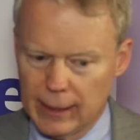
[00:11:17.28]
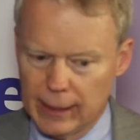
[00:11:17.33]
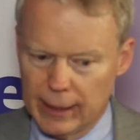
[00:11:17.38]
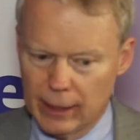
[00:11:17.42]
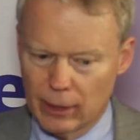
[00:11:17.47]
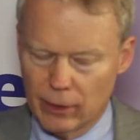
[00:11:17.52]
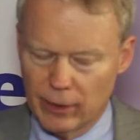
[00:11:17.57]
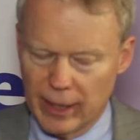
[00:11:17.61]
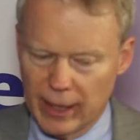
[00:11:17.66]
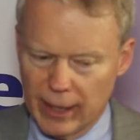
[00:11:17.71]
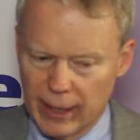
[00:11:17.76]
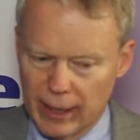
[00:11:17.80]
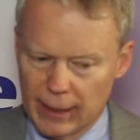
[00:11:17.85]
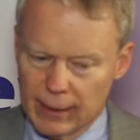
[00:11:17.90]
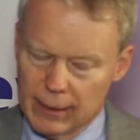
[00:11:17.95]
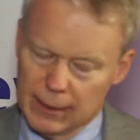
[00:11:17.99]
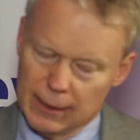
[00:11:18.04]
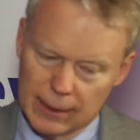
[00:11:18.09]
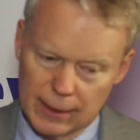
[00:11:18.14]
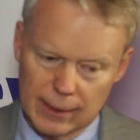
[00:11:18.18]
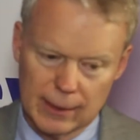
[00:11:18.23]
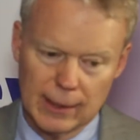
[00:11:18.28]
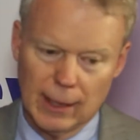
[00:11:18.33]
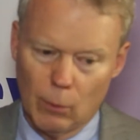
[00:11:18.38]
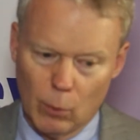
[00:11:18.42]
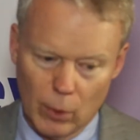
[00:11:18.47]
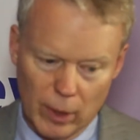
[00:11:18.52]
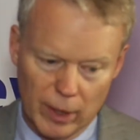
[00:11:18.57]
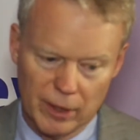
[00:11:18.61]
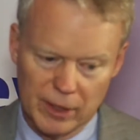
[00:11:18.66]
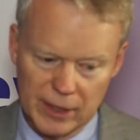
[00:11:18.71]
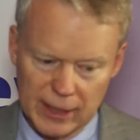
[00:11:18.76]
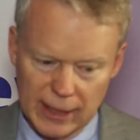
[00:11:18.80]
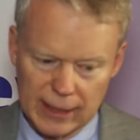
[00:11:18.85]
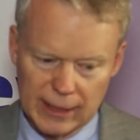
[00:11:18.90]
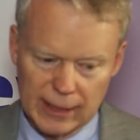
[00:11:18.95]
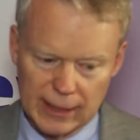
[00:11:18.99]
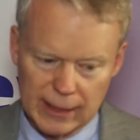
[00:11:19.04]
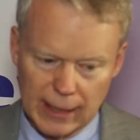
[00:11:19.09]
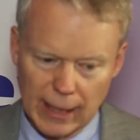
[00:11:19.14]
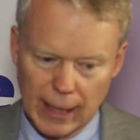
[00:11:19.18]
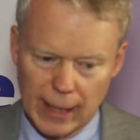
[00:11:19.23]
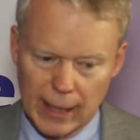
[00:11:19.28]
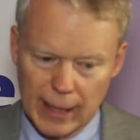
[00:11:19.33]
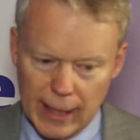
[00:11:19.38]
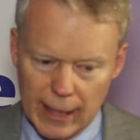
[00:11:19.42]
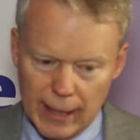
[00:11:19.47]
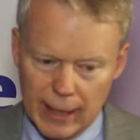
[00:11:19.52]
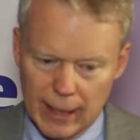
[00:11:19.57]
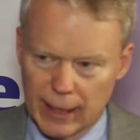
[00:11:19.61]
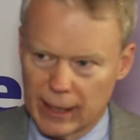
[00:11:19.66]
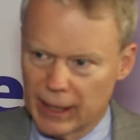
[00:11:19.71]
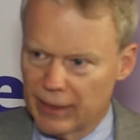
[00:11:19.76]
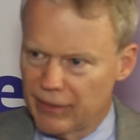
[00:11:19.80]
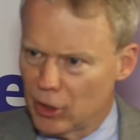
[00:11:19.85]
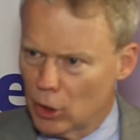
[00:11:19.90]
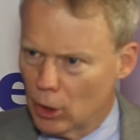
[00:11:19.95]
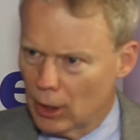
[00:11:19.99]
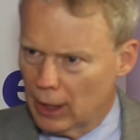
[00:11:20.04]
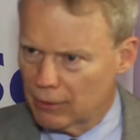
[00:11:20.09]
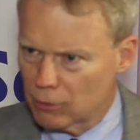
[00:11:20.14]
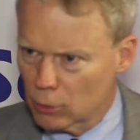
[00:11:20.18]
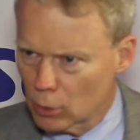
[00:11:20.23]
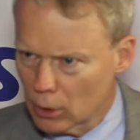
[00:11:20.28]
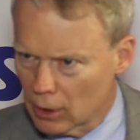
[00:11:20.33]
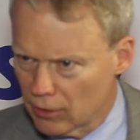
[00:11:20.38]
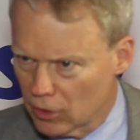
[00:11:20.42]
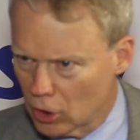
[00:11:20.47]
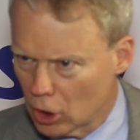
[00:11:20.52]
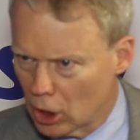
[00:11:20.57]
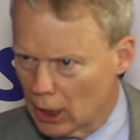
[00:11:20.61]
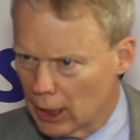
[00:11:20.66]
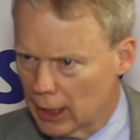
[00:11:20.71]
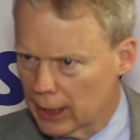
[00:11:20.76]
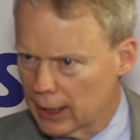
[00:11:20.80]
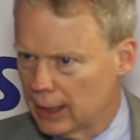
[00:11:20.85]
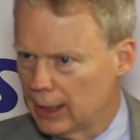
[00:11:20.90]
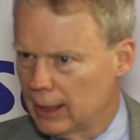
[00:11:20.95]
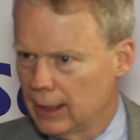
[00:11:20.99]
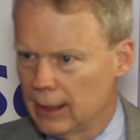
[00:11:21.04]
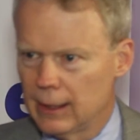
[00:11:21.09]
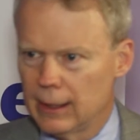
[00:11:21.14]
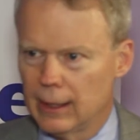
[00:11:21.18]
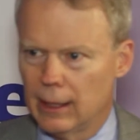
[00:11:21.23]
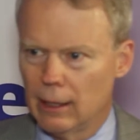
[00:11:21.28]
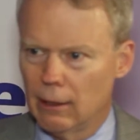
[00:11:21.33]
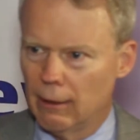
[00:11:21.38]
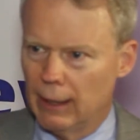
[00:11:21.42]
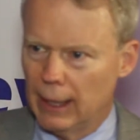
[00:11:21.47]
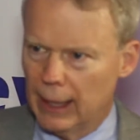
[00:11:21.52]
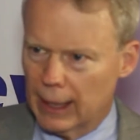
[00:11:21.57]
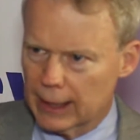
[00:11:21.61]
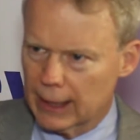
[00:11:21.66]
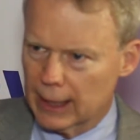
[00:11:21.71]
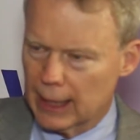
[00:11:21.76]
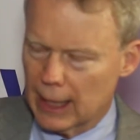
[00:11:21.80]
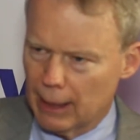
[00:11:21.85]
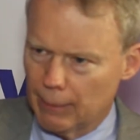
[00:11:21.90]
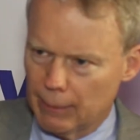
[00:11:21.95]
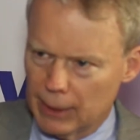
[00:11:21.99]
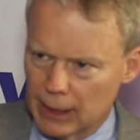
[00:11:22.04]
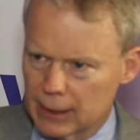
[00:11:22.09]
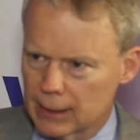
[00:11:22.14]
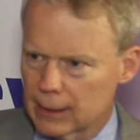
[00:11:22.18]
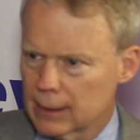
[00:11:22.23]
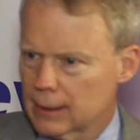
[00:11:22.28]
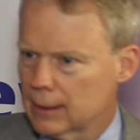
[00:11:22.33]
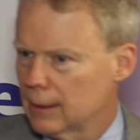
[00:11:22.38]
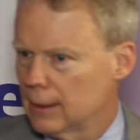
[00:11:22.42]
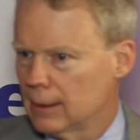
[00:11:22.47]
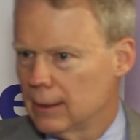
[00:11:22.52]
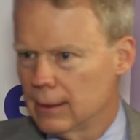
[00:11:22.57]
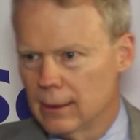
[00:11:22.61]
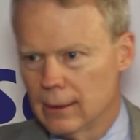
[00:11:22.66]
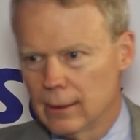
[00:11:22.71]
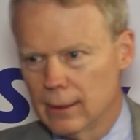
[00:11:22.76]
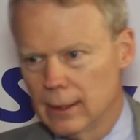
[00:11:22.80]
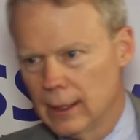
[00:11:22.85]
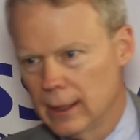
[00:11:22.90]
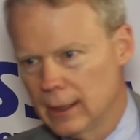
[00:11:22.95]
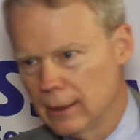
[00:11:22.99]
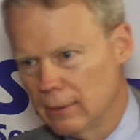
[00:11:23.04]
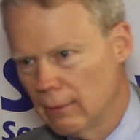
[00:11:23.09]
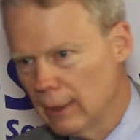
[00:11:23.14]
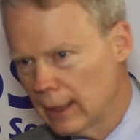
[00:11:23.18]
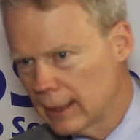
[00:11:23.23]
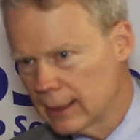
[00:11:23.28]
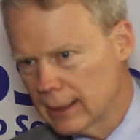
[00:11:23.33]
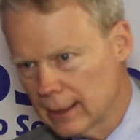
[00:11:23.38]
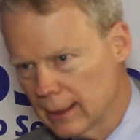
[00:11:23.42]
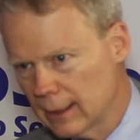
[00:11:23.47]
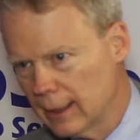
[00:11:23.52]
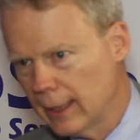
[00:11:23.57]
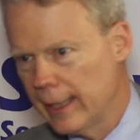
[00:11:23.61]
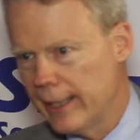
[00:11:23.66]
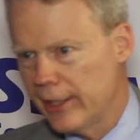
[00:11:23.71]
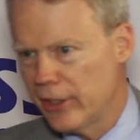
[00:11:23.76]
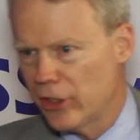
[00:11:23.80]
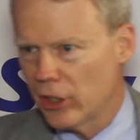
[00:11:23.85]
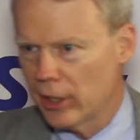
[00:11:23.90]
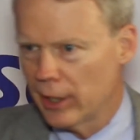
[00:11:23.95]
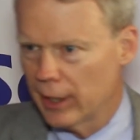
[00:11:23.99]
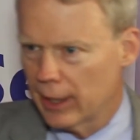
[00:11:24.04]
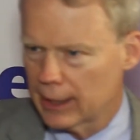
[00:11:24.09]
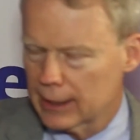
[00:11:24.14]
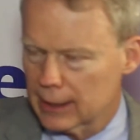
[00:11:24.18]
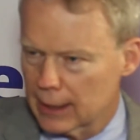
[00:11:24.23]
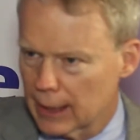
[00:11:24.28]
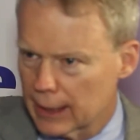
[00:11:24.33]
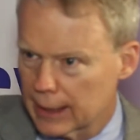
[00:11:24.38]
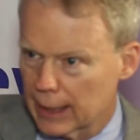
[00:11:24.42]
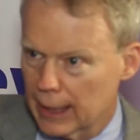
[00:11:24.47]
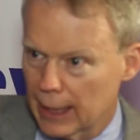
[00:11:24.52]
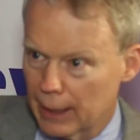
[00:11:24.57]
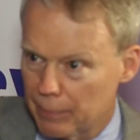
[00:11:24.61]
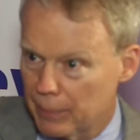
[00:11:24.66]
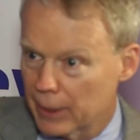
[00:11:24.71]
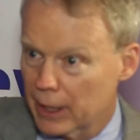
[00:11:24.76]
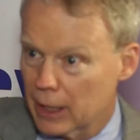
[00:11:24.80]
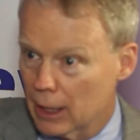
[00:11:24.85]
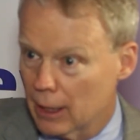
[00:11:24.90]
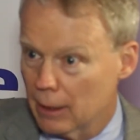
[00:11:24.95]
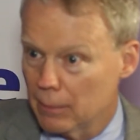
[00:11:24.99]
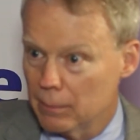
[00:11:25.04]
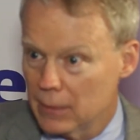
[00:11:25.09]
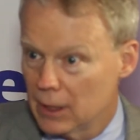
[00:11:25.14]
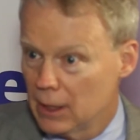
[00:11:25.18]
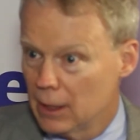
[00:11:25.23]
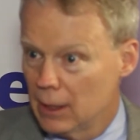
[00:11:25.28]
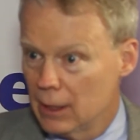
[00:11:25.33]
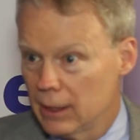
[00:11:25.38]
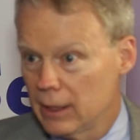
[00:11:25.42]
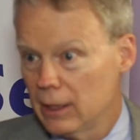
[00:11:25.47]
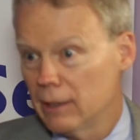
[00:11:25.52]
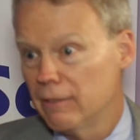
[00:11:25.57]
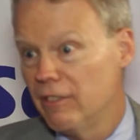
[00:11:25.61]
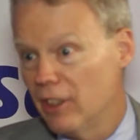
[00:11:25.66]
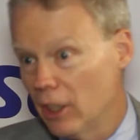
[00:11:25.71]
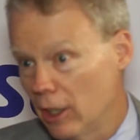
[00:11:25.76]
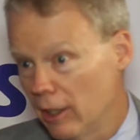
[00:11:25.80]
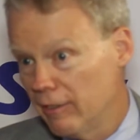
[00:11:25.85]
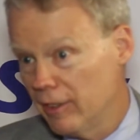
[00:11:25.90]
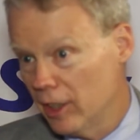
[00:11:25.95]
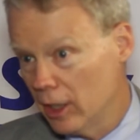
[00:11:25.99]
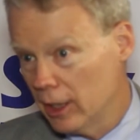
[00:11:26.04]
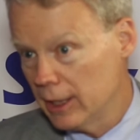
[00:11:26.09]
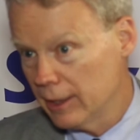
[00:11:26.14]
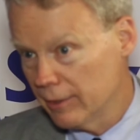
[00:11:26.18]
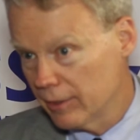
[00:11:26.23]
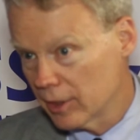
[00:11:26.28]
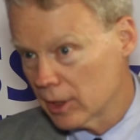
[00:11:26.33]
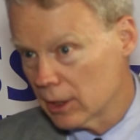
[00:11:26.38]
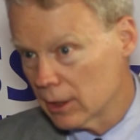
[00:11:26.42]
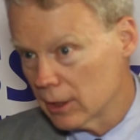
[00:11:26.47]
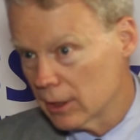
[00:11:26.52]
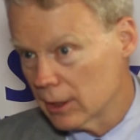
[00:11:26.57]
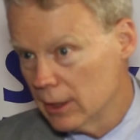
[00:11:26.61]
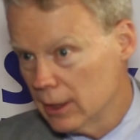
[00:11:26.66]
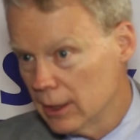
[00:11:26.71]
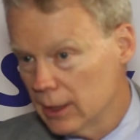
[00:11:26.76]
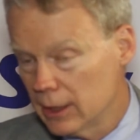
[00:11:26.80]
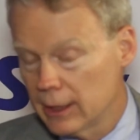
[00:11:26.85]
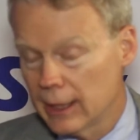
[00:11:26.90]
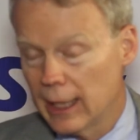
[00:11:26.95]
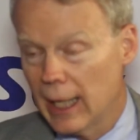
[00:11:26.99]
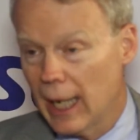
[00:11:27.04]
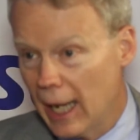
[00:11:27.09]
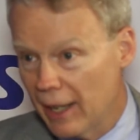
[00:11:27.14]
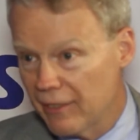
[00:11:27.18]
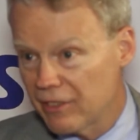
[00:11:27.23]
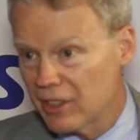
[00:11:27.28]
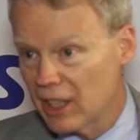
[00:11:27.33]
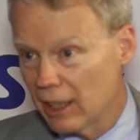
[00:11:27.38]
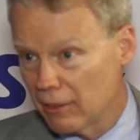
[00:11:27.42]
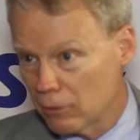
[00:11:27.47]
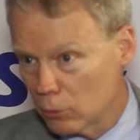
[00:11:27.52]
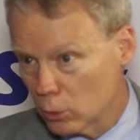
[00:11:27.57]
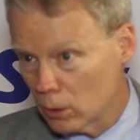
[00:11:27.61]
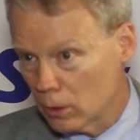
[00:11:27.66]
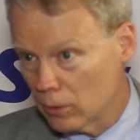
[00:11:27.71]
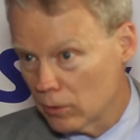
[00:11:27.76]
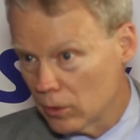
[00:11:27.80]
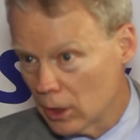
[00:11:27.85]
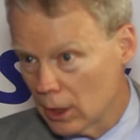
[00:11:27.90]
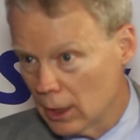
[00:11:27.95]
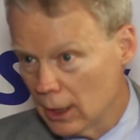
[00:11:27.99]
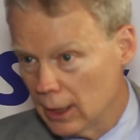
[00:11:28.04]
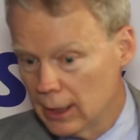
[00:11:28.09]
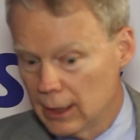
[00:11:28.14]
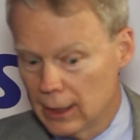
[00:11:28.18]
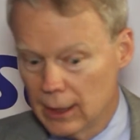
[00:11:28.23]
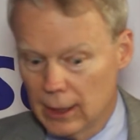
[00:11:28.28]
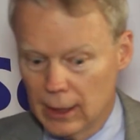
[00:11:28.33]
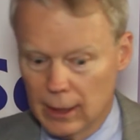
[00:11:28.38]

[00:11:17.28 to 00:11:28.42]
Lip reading: it's not one of those things, it's kind of the thing. If you don't have rule of law, then economics and reconciliation and things like that become very, very difficult. So you have to have rule of law.